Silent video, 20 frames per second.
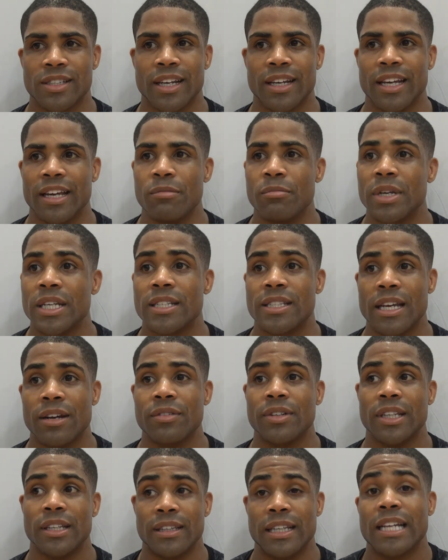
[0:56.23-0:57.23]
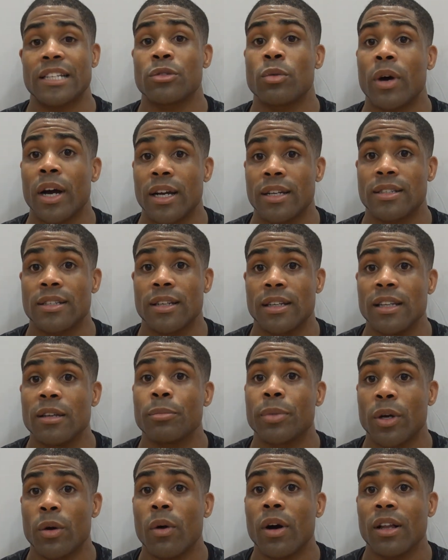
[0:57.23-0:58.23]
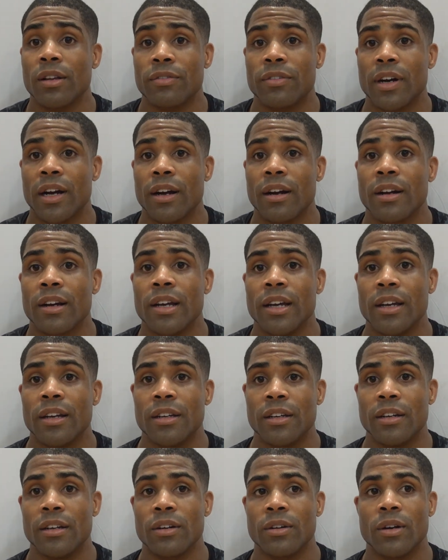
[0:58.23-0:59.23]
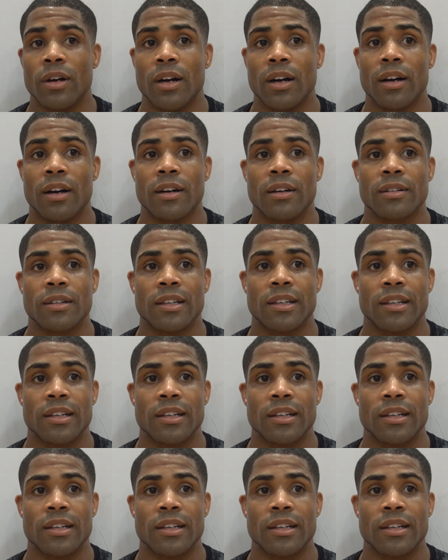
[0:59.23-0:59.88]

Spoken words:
Like, it means everything. That's why it's an Olympic qualifier, you know.